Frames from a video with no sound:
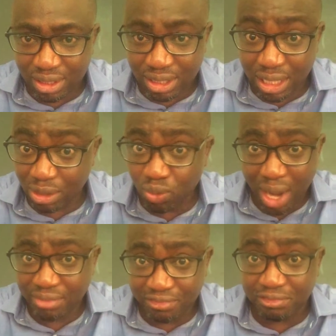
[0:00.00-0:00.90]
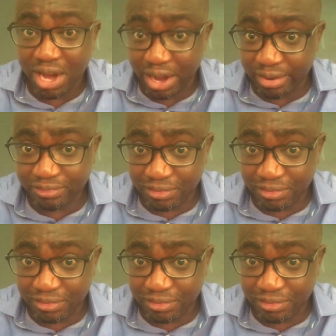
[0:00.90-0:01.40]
things and they're quite very